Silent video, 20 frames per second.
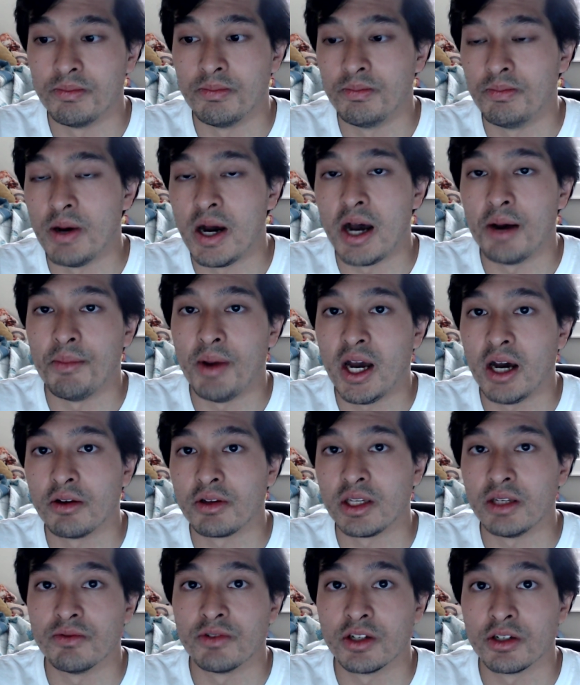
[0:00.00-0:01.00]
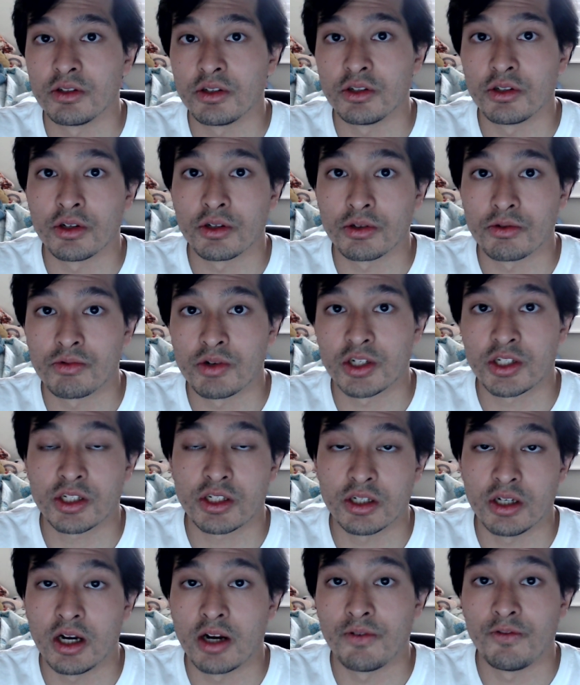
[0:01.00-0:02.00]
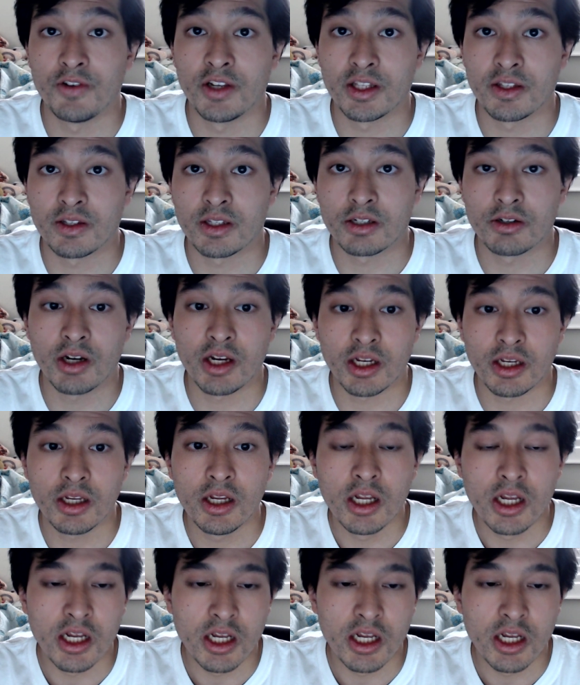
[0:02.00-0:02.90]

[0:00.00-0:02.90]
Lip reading: Bomb out, even though you know the risks are really great.